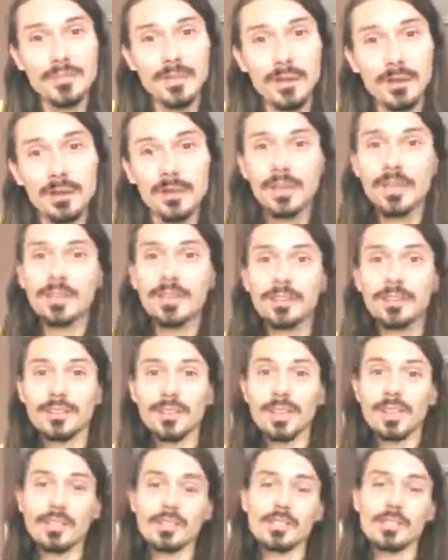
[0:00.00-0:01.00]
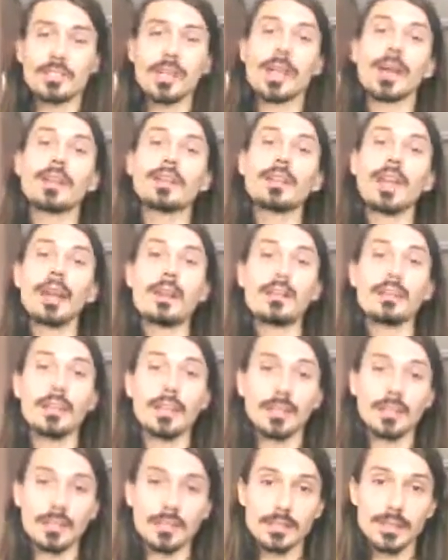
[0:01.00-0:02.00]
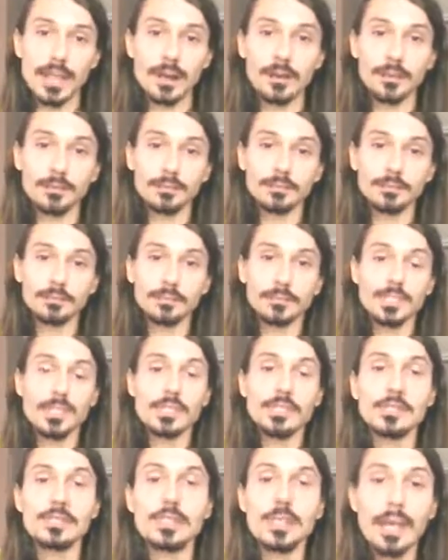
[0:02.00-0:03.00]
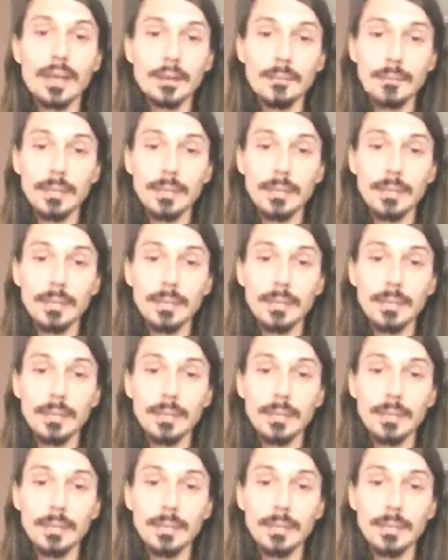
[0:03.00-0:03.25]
So they just kind of let things settle. Just let